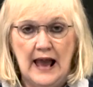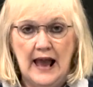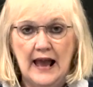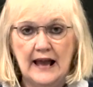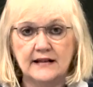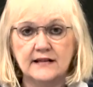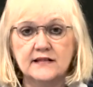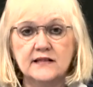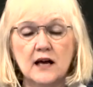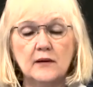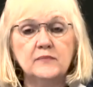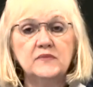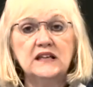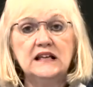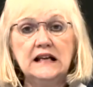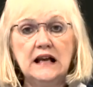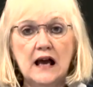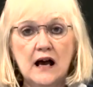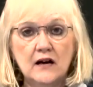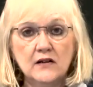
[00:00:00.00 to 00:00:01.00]
And
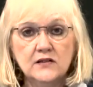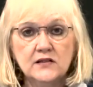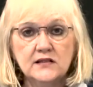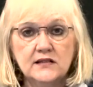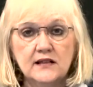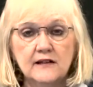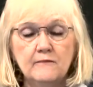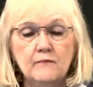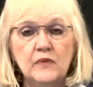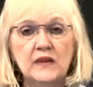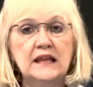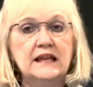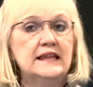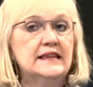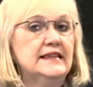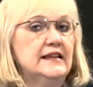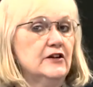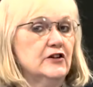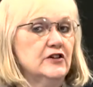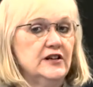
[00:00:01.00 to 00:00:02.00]
something else,
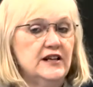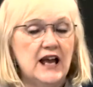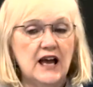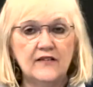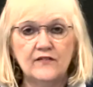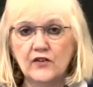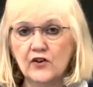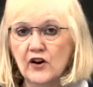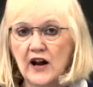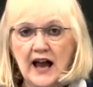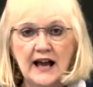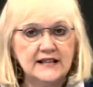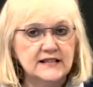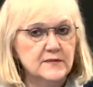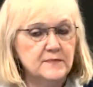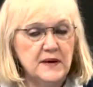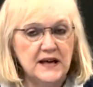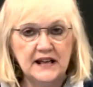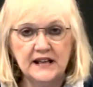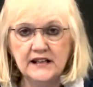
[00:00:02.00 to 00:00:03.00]
there never has
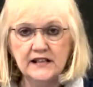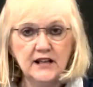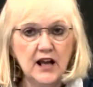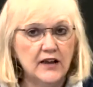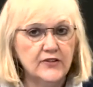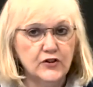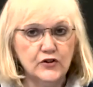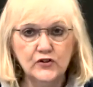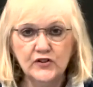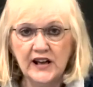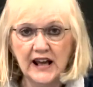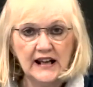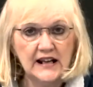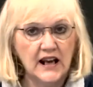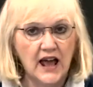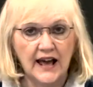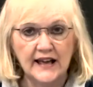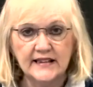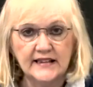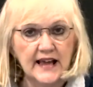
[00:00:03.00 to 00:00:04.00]
been another day
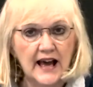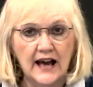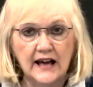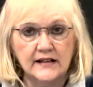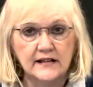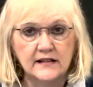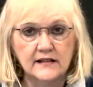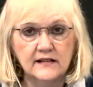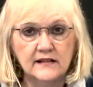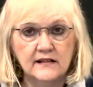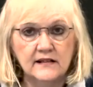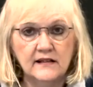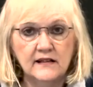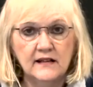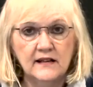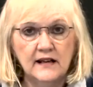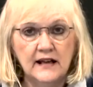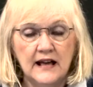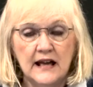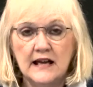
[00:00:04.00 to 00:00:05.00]
like that.
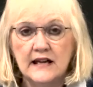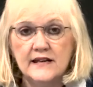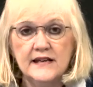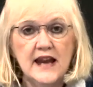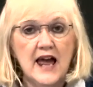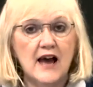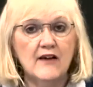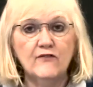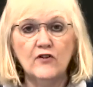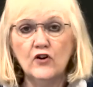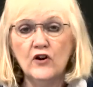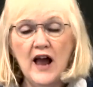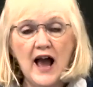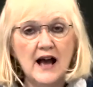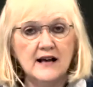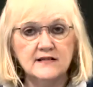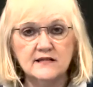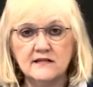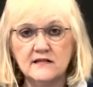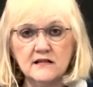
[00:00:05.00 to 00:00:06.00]
Never
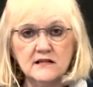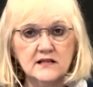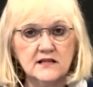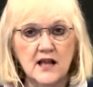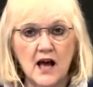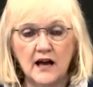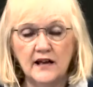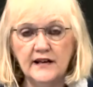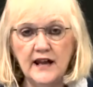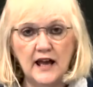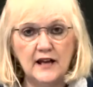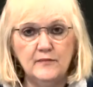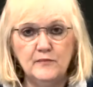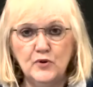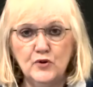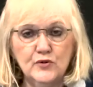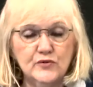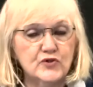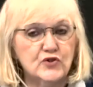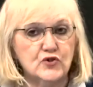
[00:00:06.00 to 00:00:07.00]
has the sun and
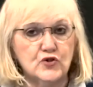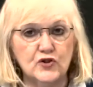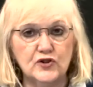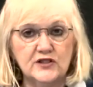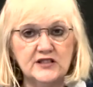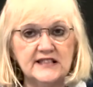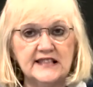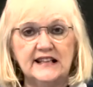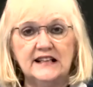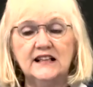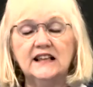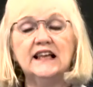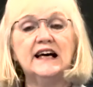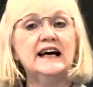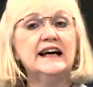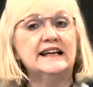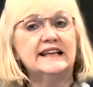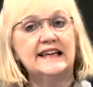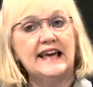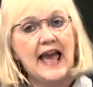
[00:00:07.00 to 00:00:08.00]
moon stood still
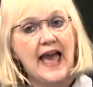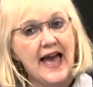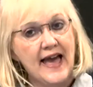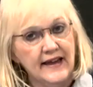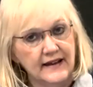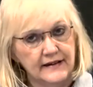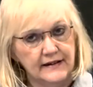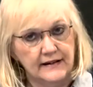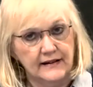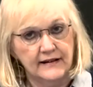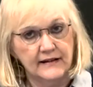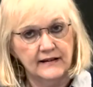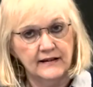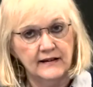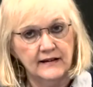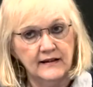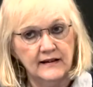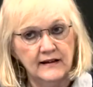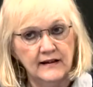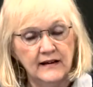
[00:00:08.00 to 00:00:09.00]
again.
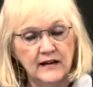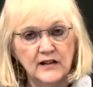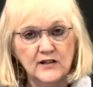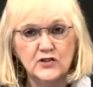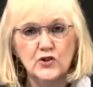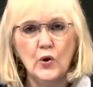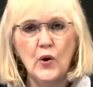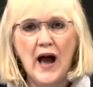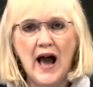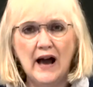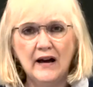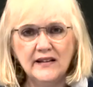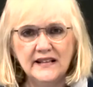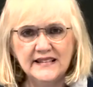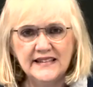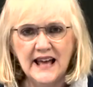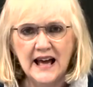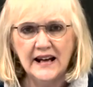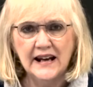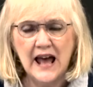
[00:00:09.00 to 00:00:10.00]
So how
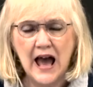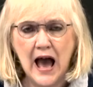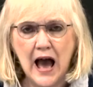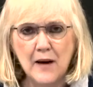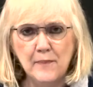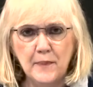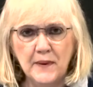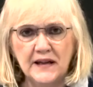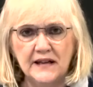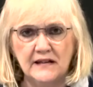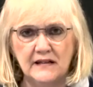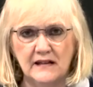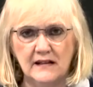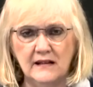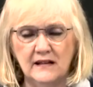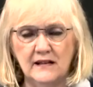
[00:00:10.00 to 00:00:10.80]
did that happen?